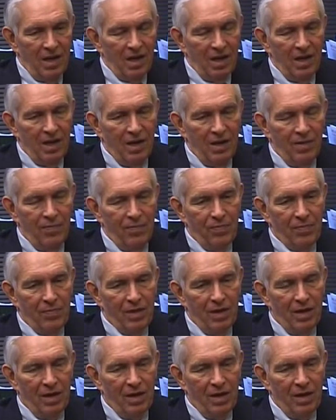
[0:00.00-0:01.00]

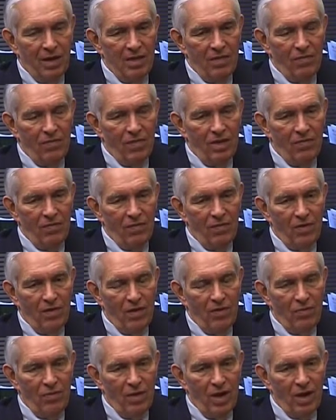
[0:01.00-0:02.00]

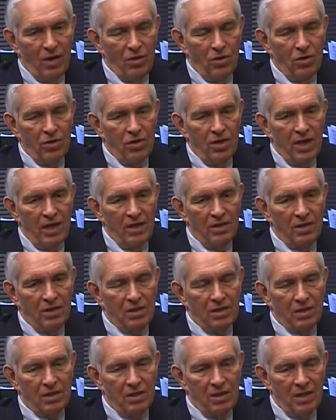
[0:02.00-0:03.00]
If you had a good case
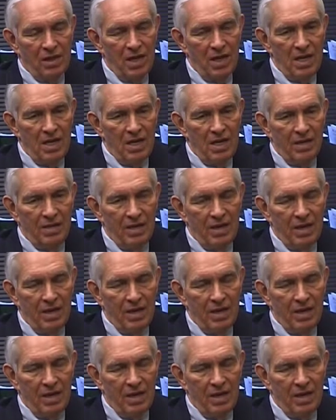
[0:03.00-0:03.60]
today,